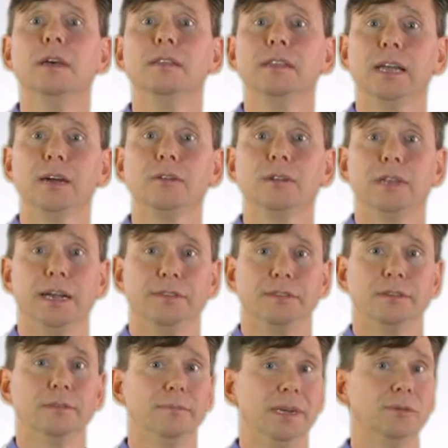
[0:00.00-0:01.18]
The
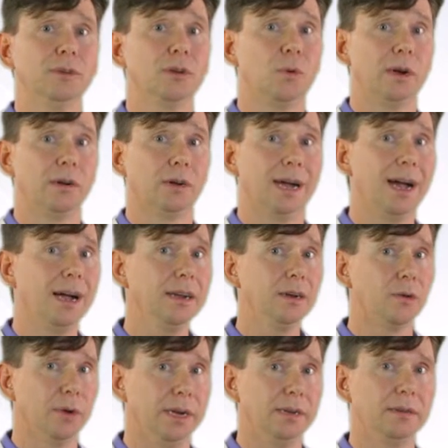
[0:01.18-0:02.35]
aerolizer may require a higher
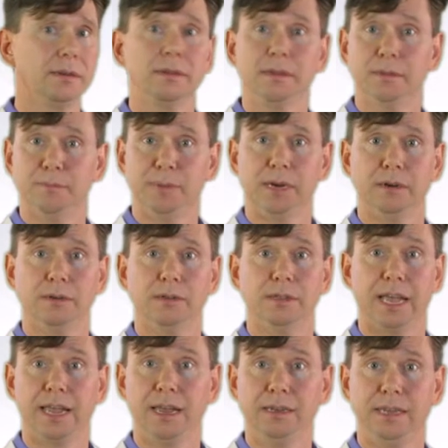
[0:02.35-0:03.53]
rate compared to the
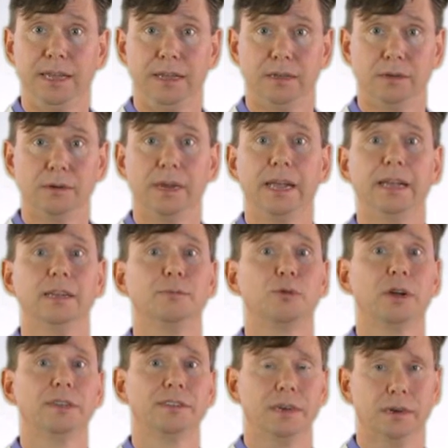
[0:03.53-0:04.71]
HandiHaler and
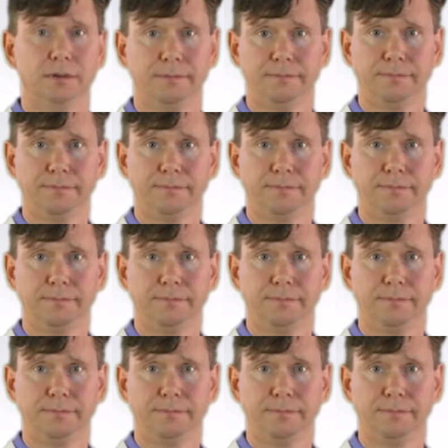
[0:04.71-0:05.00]
pressair.